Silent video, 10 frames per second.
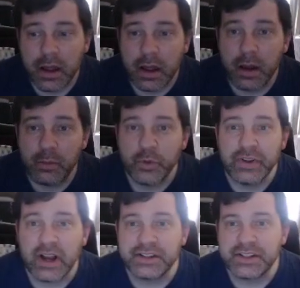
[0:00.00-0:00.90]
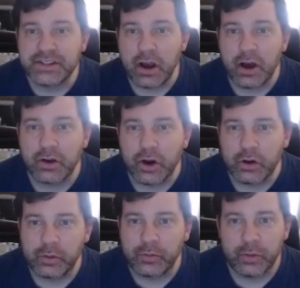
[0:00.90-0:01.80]
Moving on to Togo.
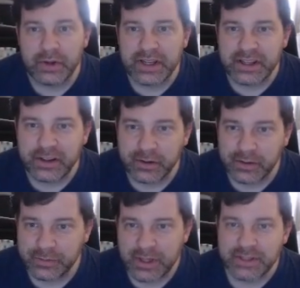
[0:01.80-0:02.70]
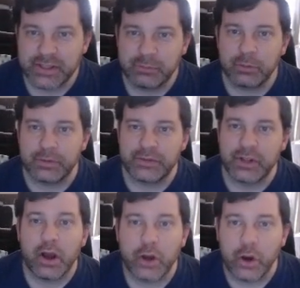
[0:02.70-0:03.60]
I've already done some work with
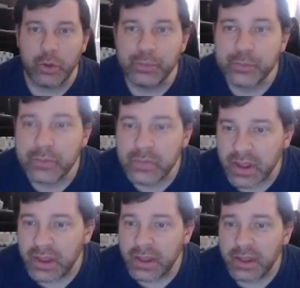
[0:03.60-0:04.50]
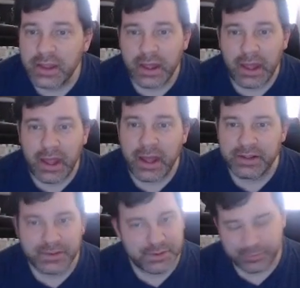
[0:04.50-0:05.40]
Togo. And
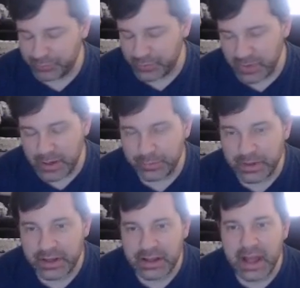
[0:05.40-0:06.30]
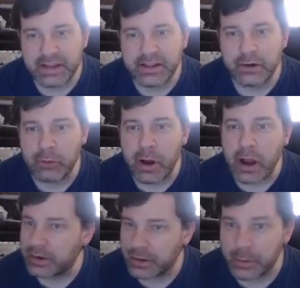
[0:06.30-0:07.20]
hey, play a land, get a rock.
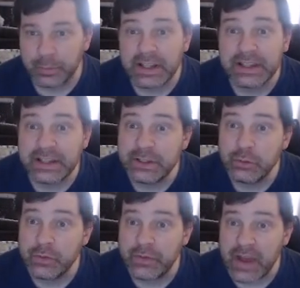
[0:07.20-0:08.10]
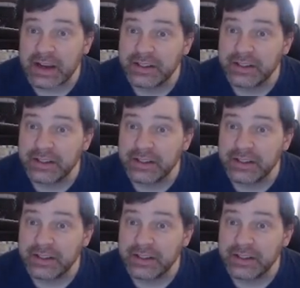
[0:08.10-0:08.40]
Completely new effect.